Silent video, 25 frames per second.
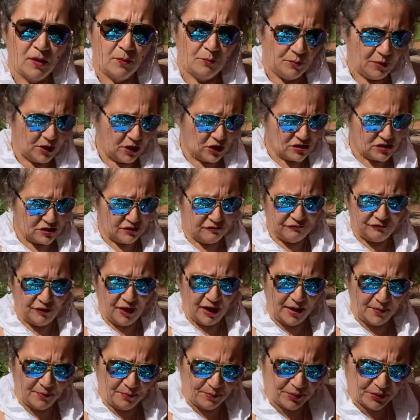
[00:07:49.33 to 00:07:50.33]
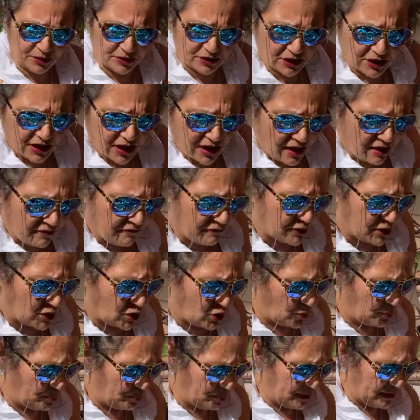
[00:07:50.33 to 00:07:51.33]
Because if I put the cover
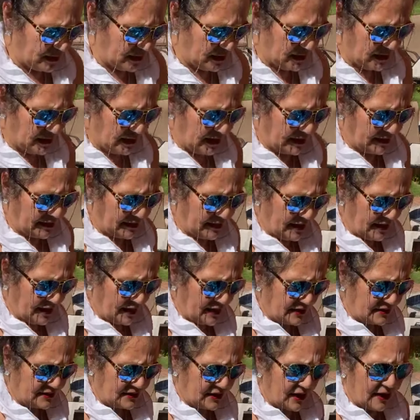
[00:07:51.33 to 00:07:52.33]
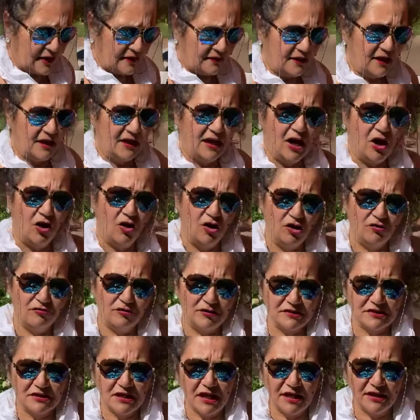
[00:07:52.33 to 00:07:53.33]
completely like this, then now all of a
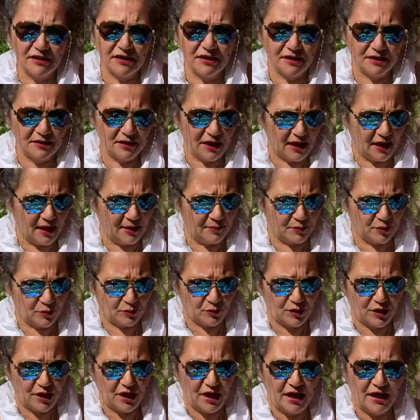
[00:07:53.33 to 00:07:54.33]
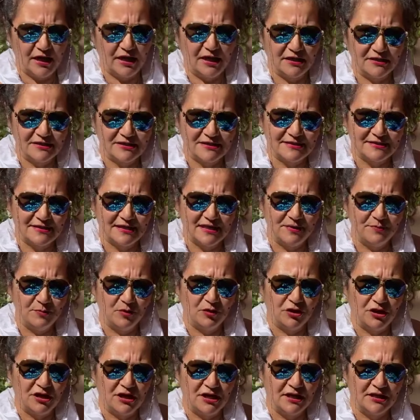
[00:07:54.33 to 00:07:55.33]
sudden I'm creating steam
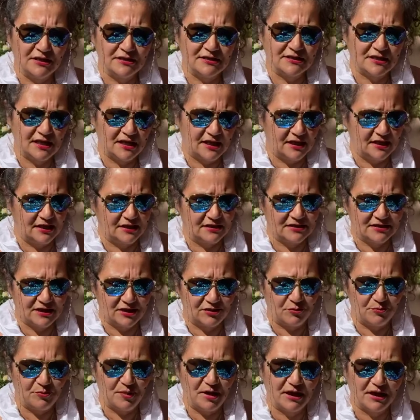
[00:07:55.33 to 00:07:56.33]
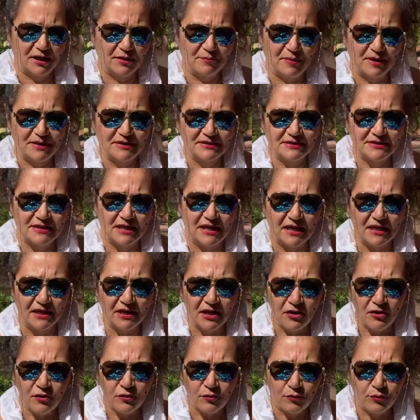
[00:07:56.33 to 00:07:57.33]
on the inside, and instead of making my steak
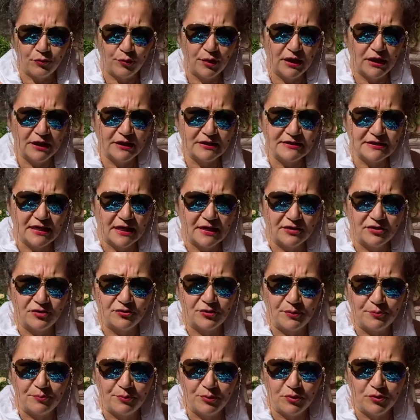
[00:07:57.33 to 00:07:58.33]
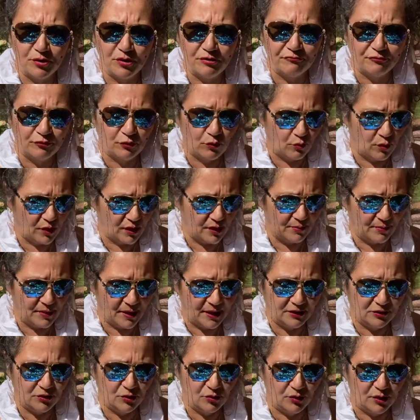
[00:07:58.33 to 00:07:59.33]
really tender and beautiful, what am
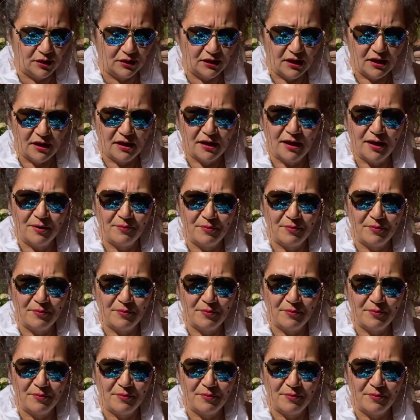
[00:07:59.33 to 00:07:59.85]
I doing? I'm